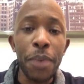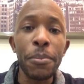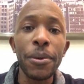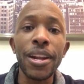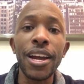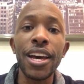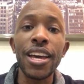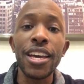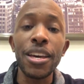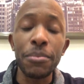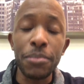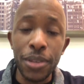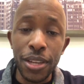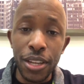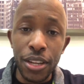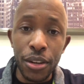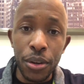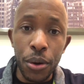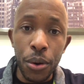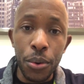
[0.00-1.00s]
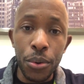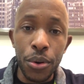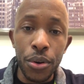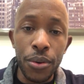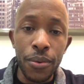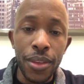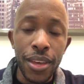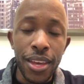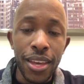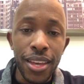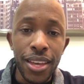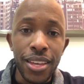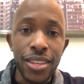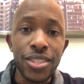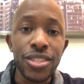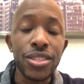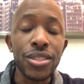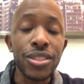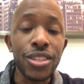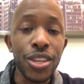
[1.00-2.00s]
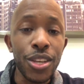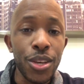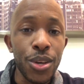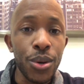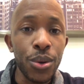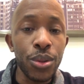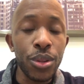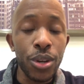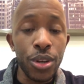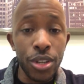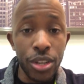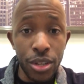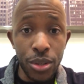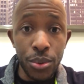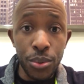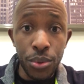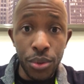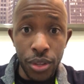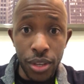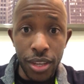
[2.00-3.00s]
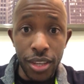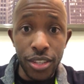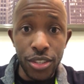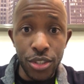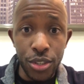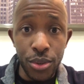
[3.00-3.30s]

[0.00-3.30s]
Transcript: but I am getting older, still learning new things.